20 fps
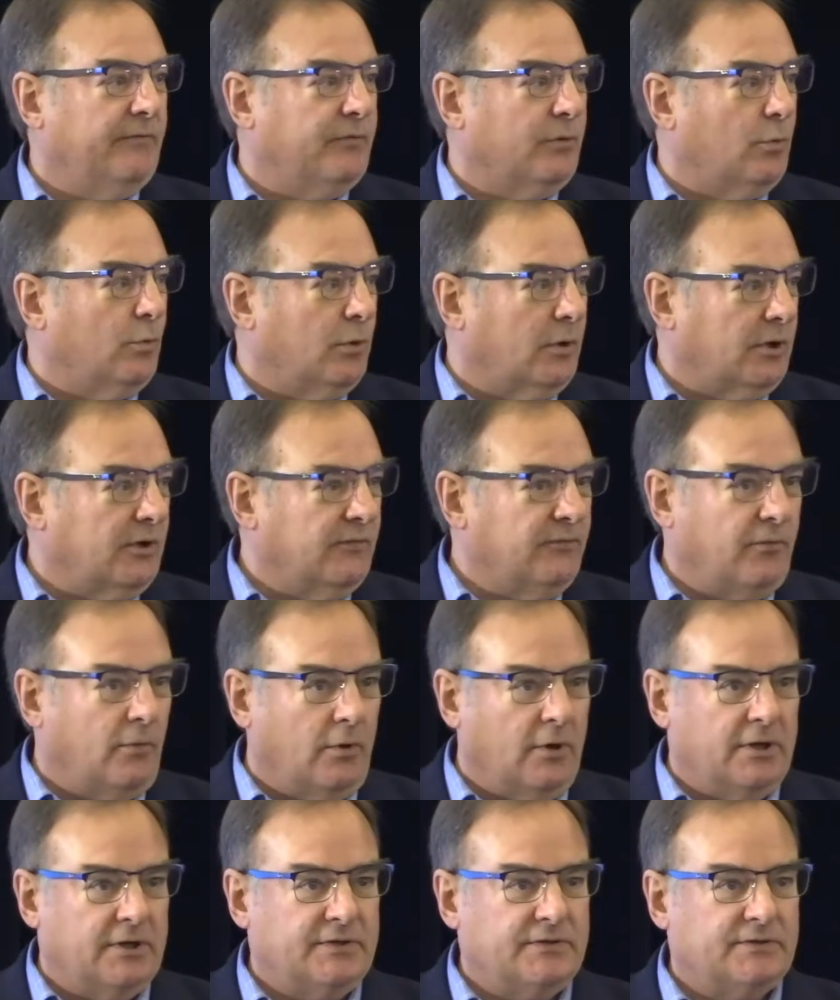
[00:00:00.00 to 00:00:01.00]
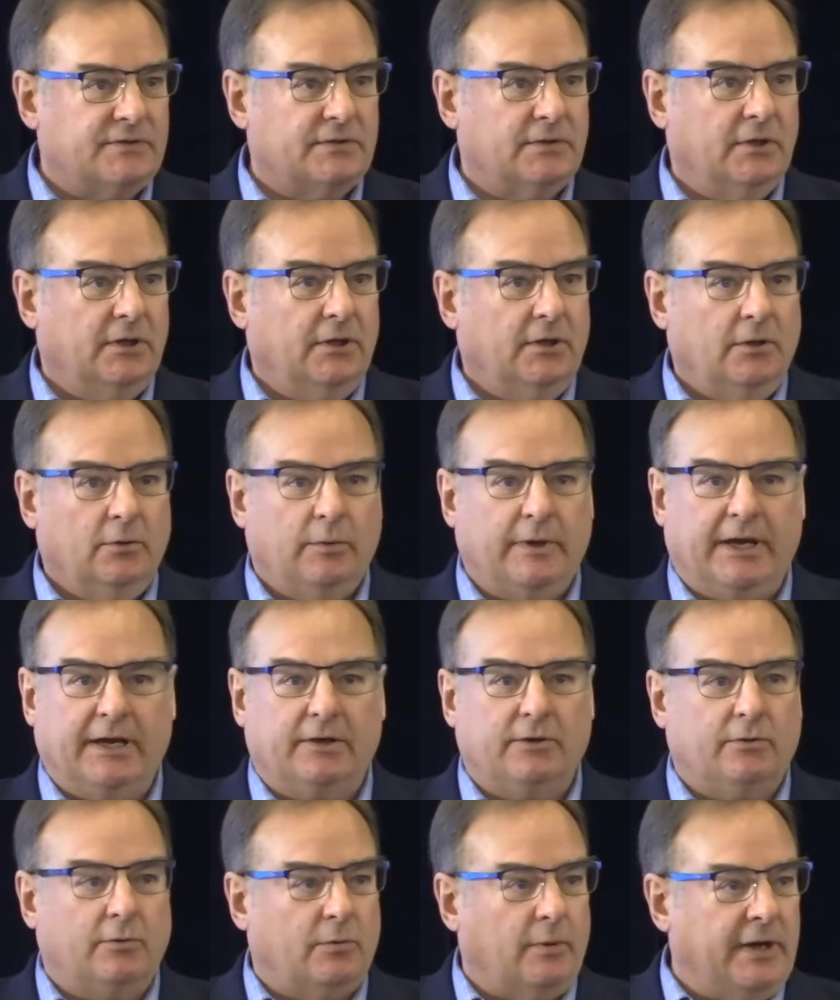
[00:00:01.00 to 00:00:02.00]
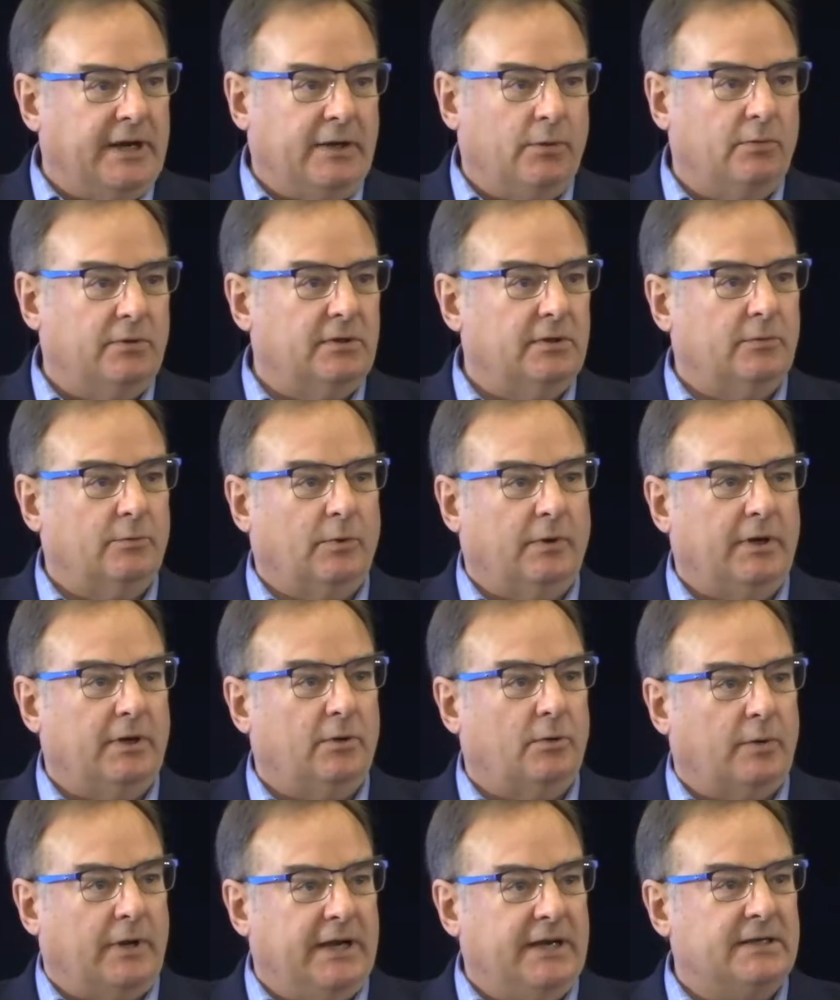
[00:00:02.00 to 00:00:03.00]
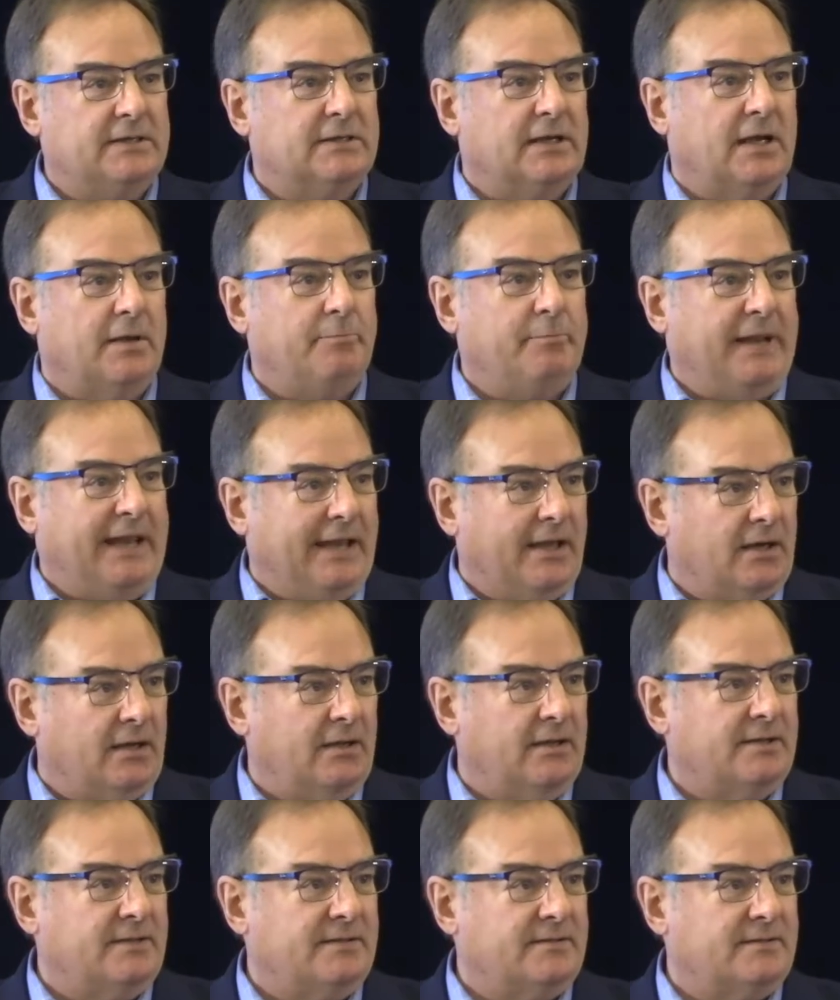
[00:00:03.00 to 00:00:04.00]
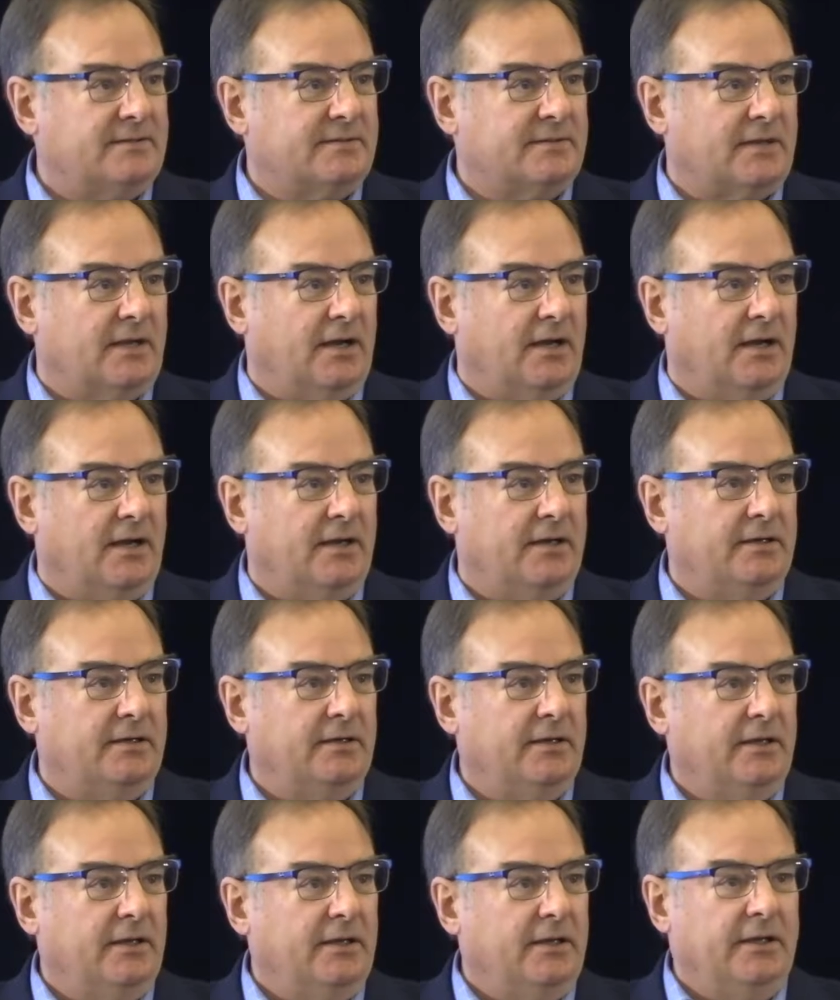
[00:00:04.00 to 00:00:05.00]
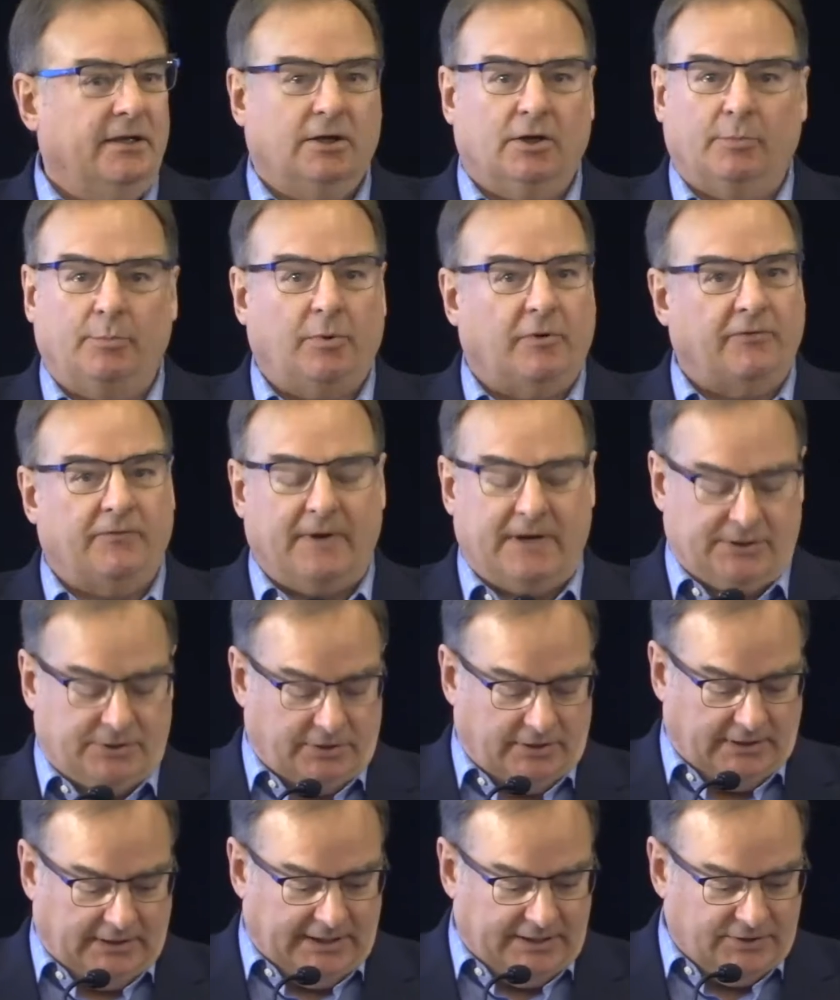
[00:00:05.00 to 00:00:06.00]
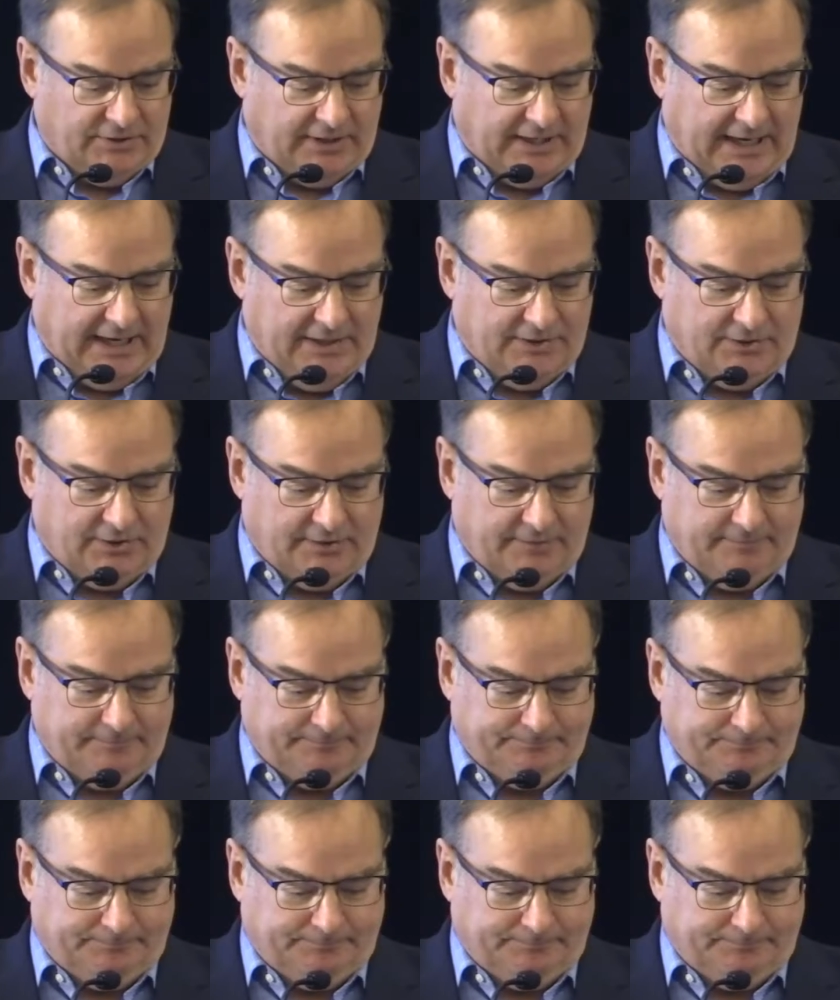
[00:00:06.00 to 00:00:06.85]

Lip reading: the workforce. We had great panelists on interprofessional education.